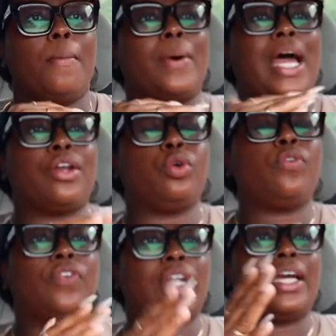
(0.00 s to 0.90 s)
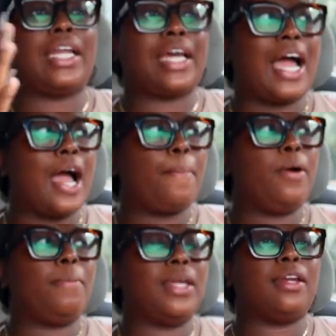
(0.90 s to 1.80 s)
But I do feel like that God
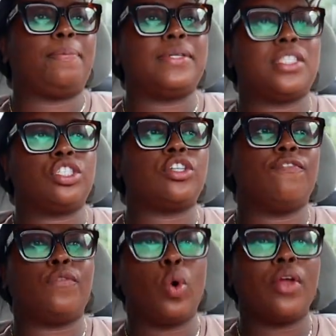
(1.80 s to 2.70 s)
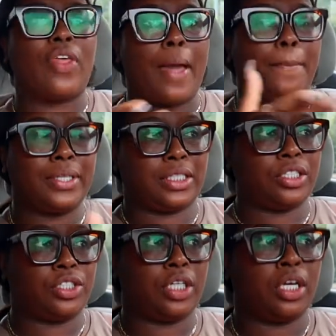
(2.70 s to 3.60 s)
put me in a position for that
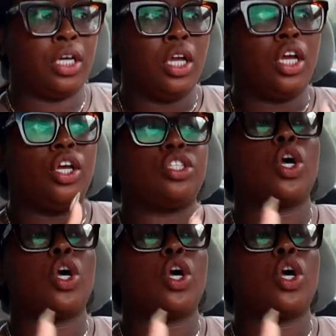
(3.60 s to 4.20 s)
position